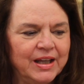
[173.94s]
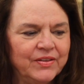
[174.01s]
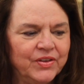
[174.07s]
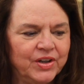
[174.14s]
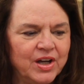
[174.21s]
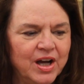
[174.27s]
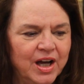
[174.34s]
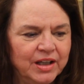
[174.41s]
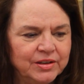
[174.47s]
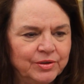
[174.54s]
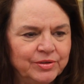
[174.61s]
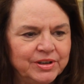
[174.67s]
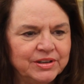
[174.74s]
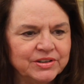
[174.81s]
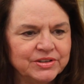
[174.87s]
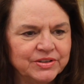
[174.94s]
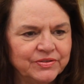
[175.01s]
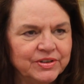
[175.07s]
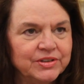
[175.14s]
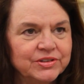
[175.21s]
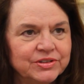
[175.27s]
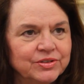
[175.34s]
the concreteness of
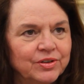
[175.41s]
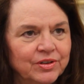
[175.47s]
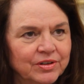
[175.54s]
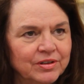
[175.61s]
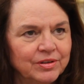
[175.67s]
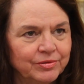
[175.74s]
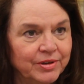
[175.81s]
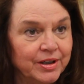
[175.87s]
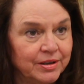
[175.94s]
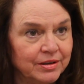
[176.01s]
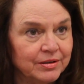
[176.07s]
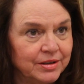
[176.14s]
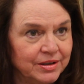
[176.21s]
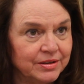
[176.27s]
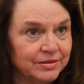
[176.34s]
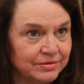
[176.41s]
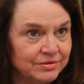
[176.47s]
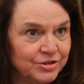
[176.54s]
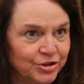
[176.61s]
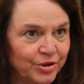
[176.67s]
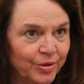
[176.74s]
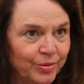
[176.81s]
the historical record can
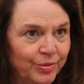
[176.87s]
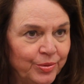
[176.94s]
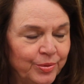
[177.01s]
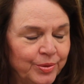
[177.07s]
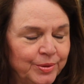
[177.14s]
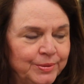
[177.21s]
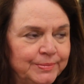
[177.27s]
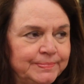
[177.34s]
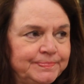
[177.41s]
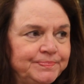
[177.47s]
show through.